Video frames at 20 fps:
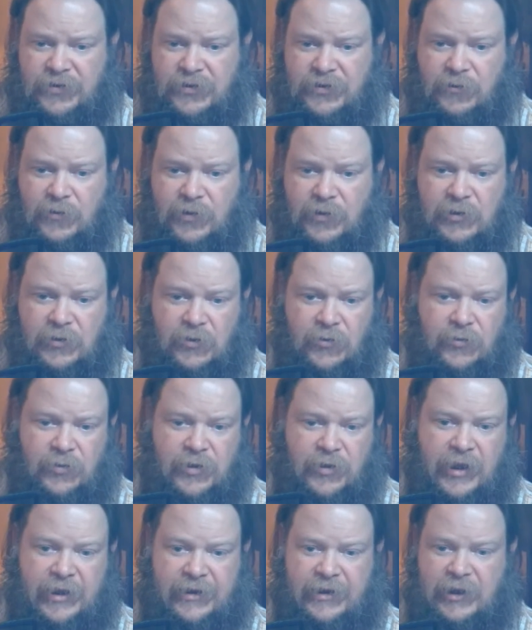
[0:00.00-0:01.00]
to include
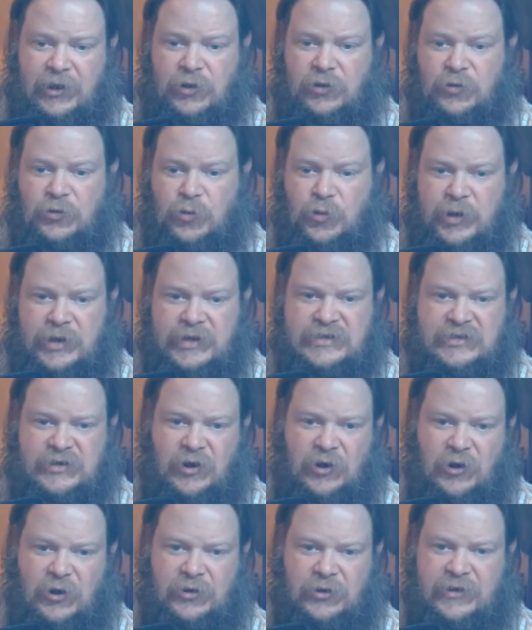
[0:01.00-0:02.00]
like increase
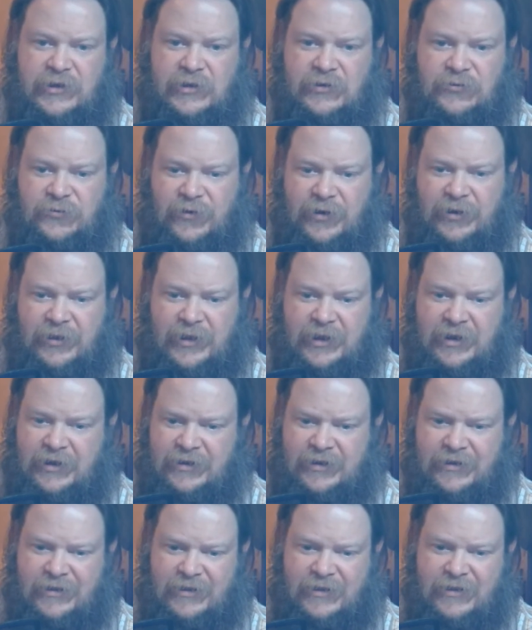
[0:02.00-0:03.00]
Arctic
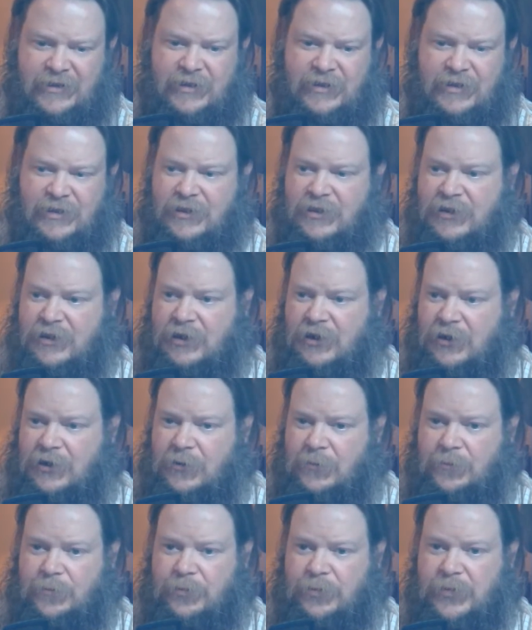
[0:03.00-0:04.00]
drilling.
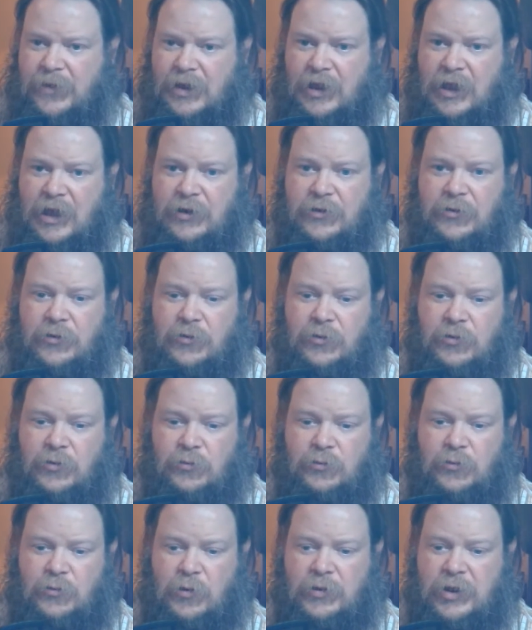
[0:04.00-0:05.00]
I don't know who
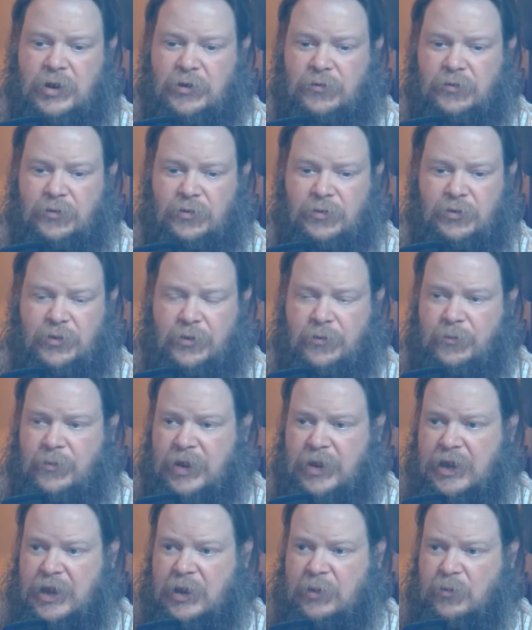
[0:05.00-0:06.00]
wrote out the
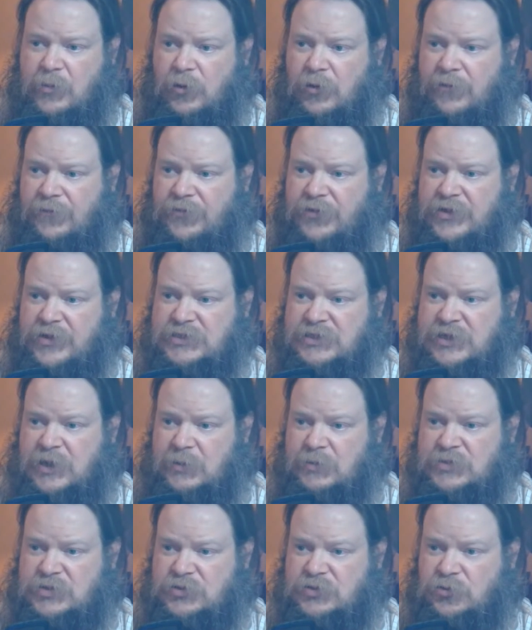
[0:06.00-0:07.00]
meme or if this
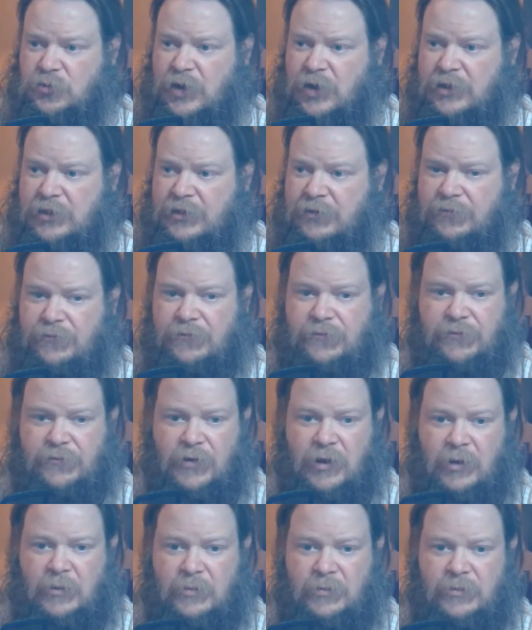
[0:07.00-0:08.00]
comes directly
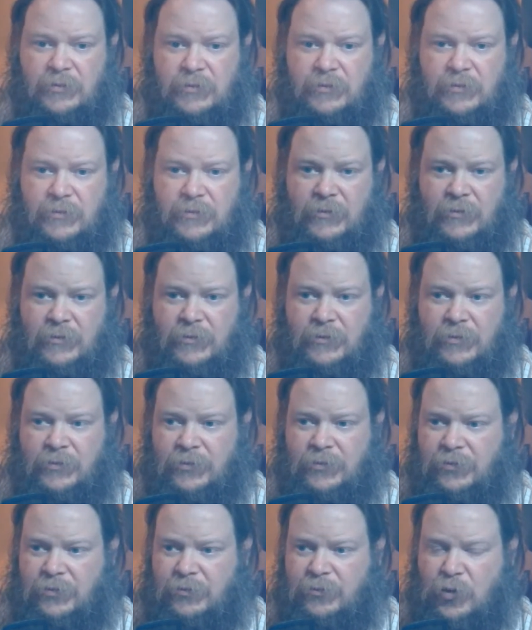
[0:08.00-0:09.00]
from
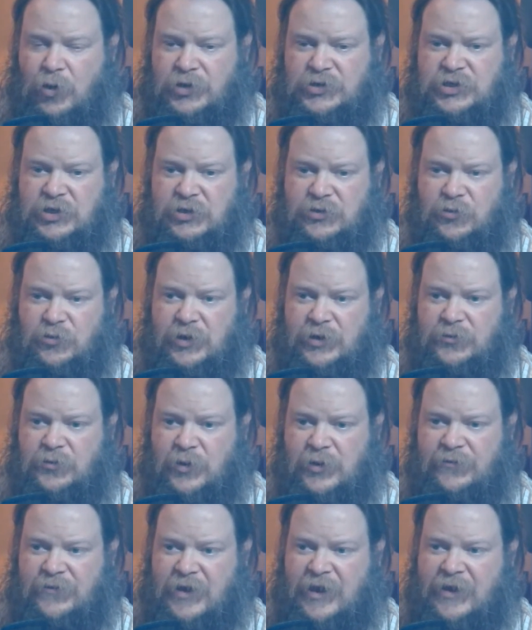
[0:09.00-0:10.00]
Project
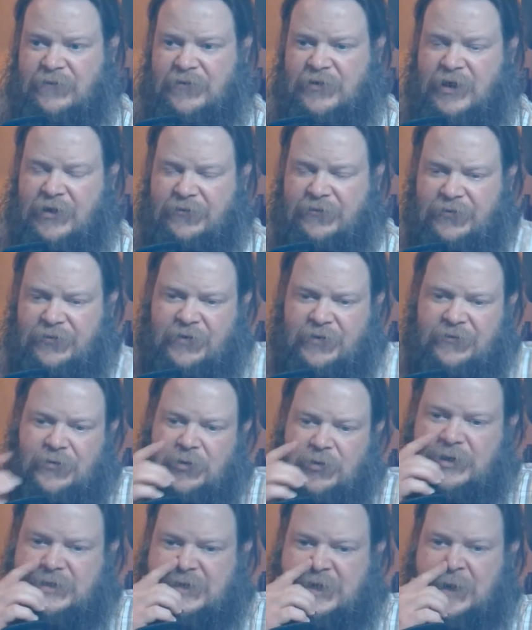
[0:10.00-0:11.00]
2025. I've
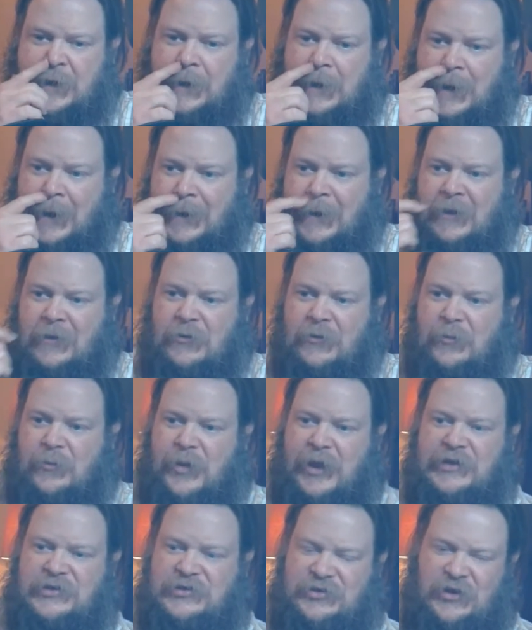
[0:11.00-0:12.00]
it's like a
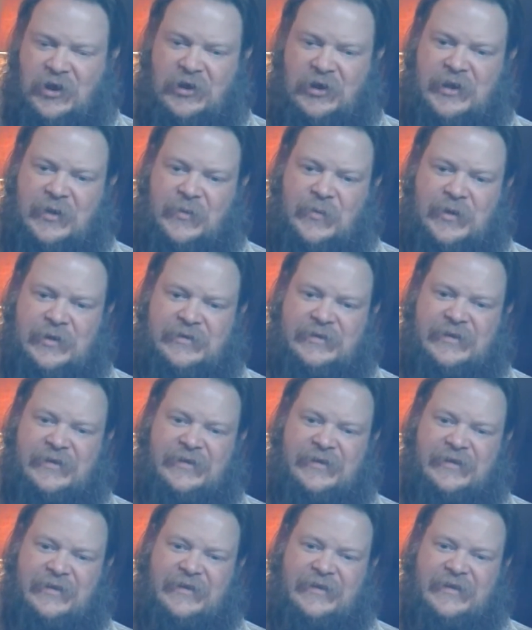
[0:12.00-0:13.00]
900-page document
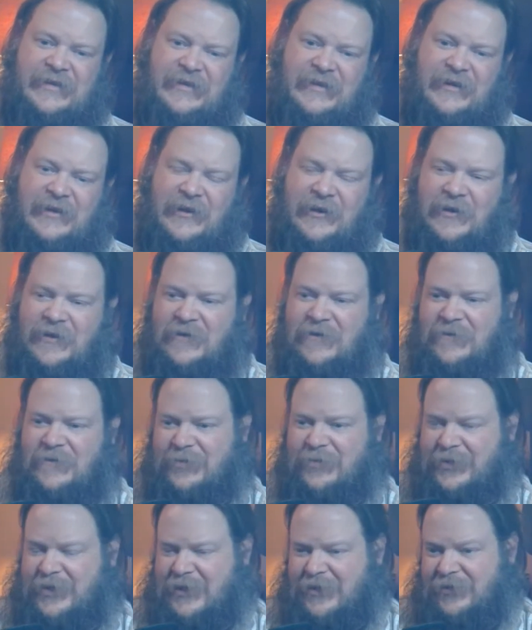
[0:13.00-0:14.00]

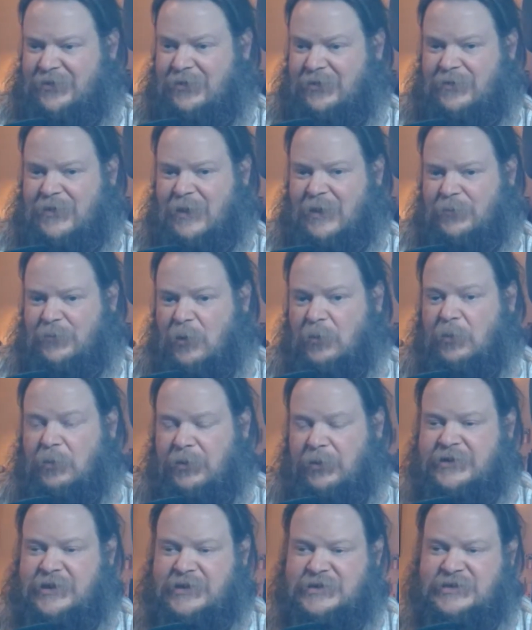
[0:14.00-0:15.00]
that
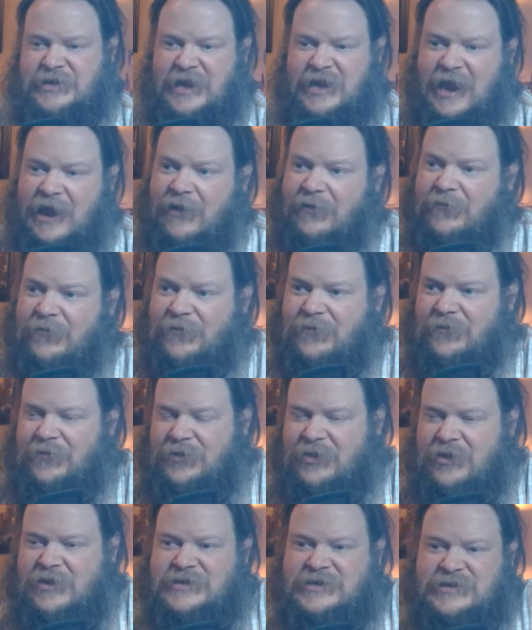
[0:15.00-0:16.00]
probably doesn't have
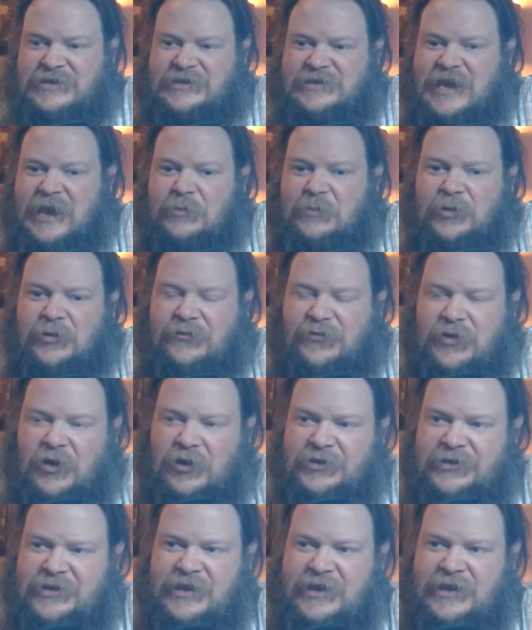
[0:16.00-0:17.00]
this table of
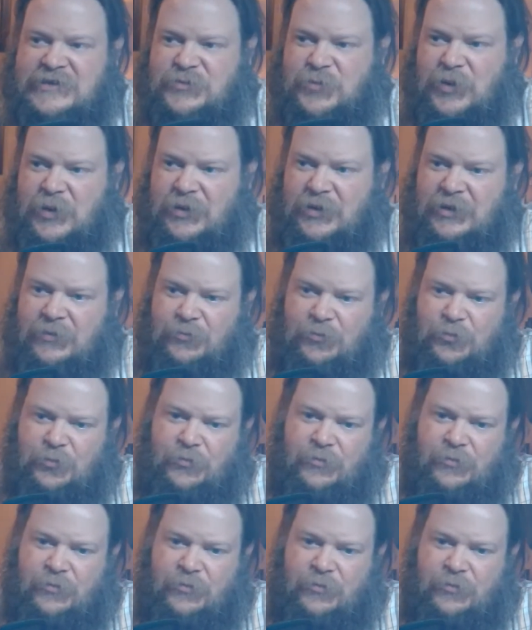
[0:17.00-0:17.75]
contents, but it